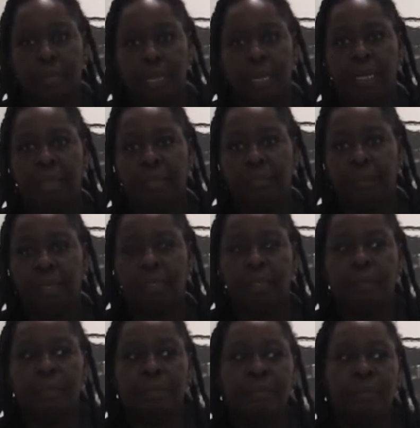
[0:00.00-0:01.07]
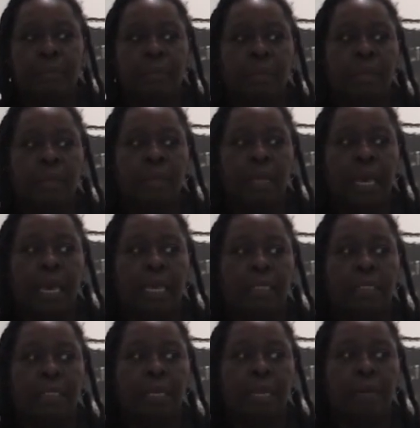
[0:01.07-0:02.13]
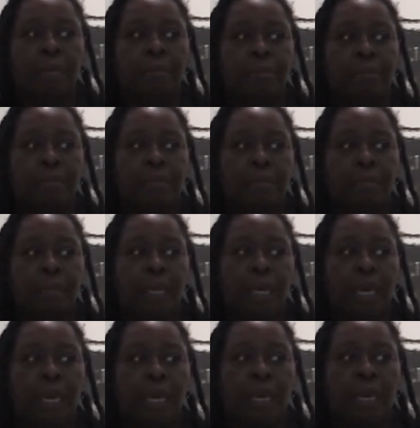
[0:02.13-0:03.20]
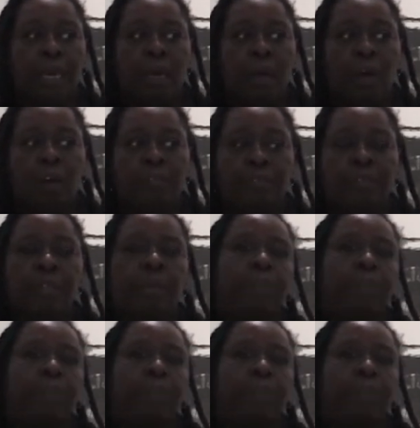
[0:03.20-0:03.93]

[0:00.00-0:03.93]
I live in. And often the